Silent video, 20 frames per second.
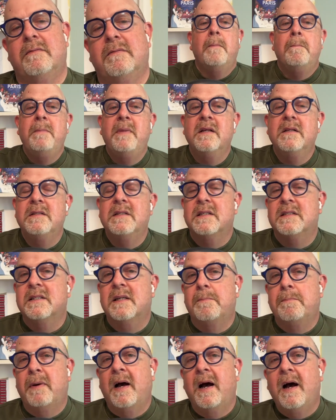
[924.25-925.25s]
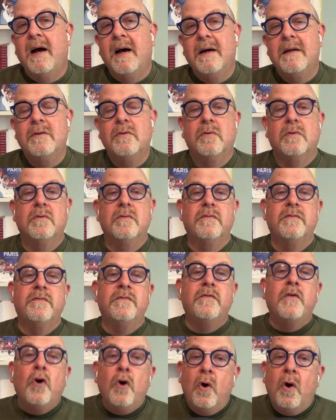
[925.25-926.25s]
Miel de sapin, or
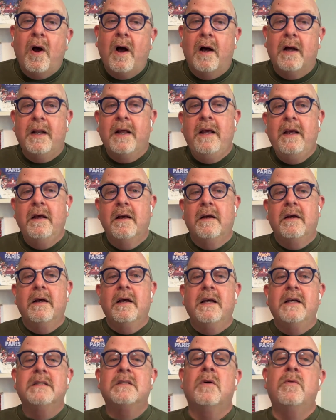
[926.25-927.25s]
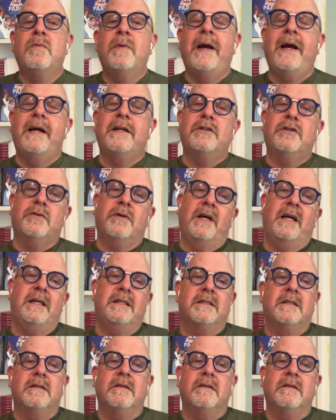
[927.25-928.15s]
fir honey, is a rare treat.